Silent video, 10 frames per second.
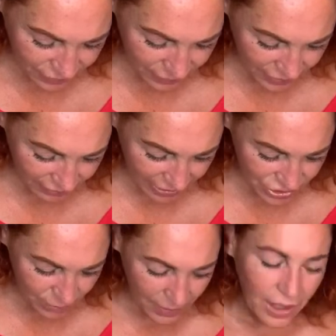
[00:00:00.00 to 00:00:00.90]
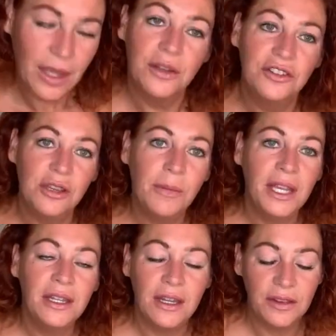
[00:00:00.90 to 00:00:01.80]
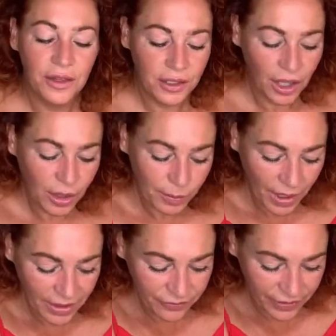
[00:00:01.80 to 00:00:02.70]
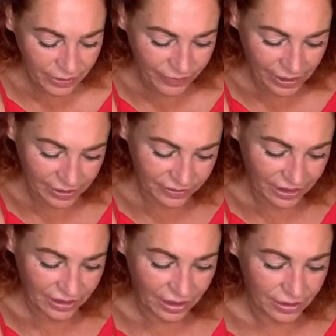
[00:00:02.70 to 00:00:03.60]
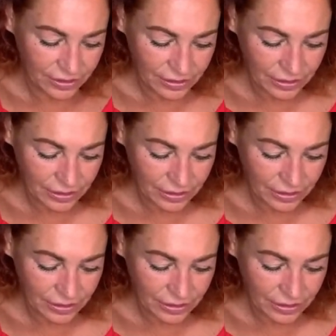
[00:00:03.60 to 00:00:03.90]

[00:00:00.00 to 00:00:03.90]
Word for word: doing a great job. Do you mean the no buy thing, Valentina?